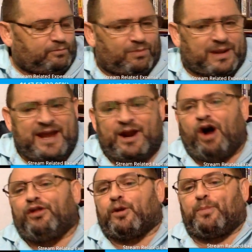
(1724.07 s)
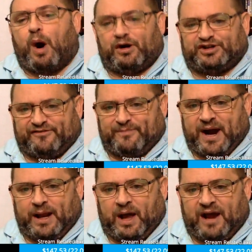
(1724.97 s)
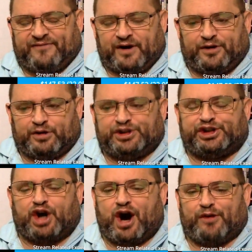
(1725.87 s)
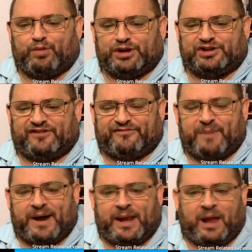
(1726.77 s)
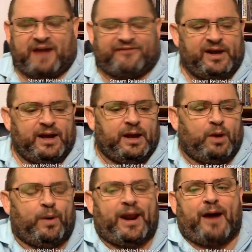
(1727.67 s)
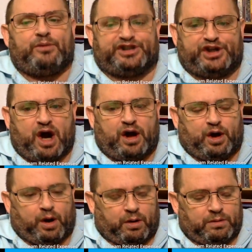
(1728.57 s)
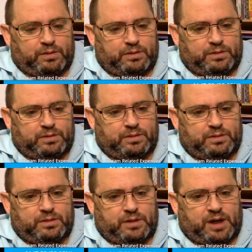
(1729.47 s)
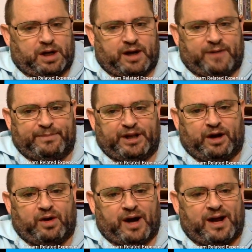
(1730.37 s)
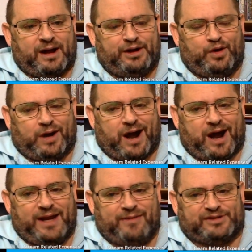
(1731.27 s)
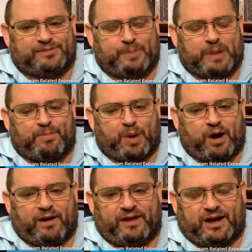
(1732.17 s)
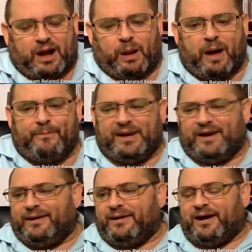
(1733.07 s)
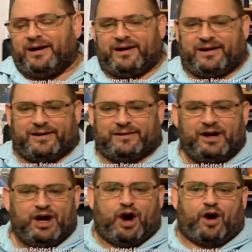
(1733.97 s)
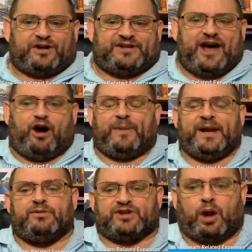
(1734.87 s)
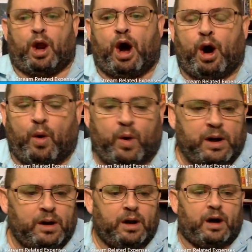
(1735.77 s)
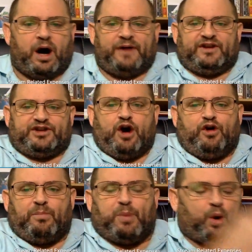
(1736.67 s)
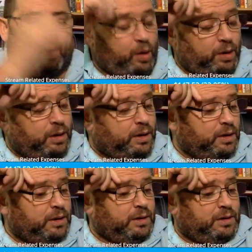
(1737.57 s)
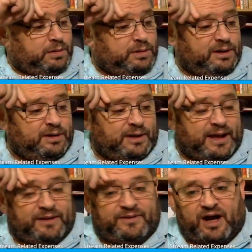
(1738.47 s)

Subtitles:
and other parts of my life, other genres of my life, when I was younger, I knew a guy, he was part of the Colombian cartel, but he was low on the totem pole. And,